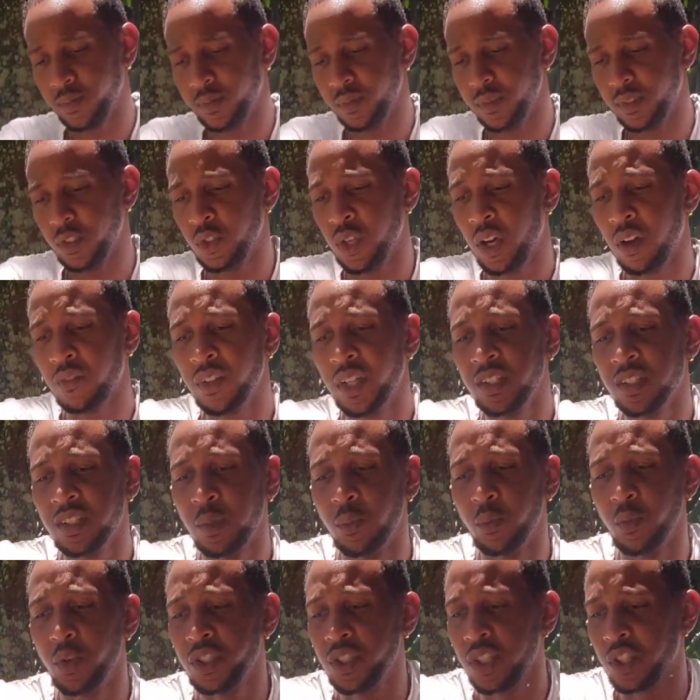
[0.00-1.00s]
you know, I've done
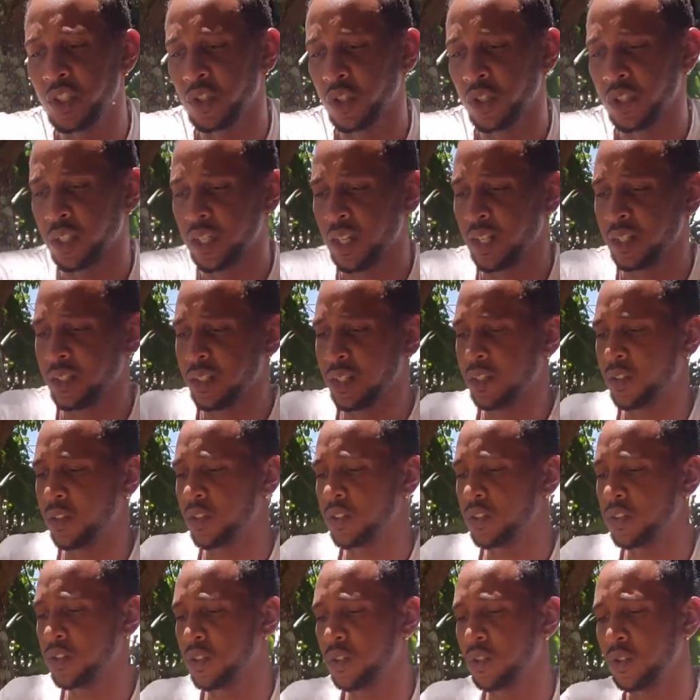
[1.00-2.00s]
some research on that, and
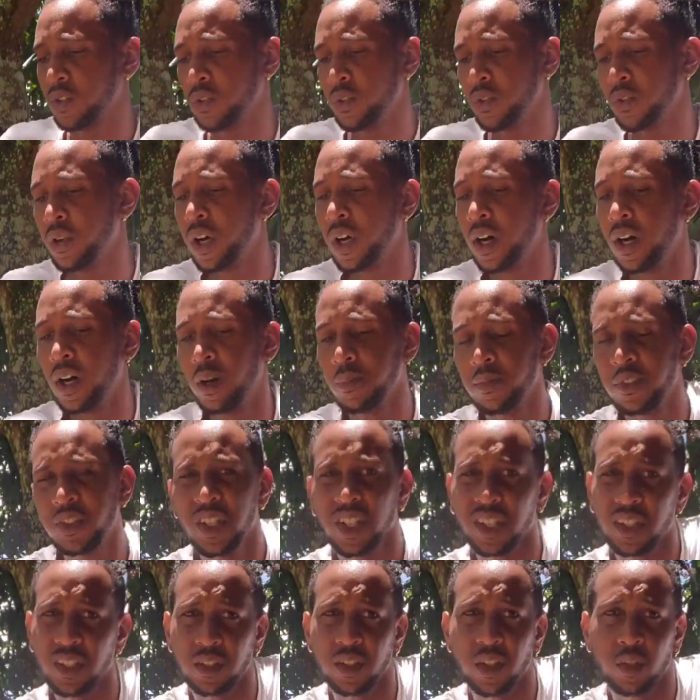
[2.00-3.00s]
also, you know,
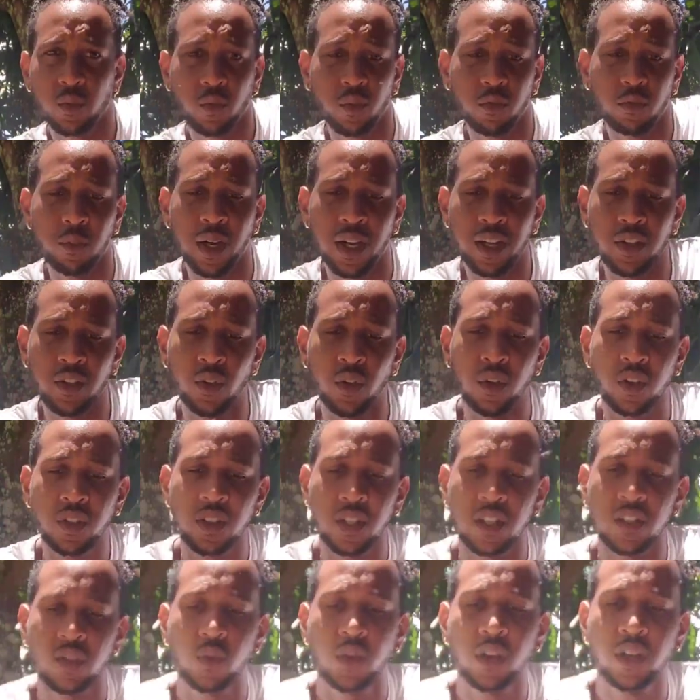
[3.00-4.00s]
checked it out with my dogs
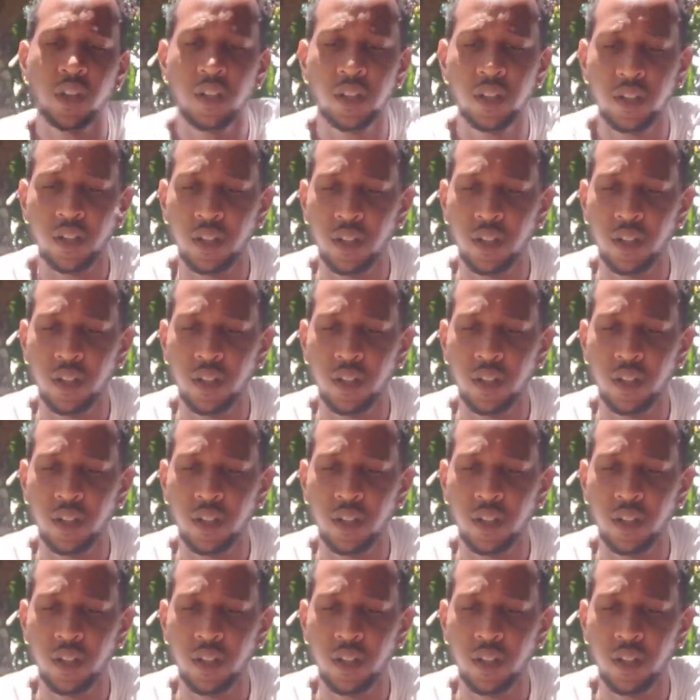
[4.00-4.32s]
as well.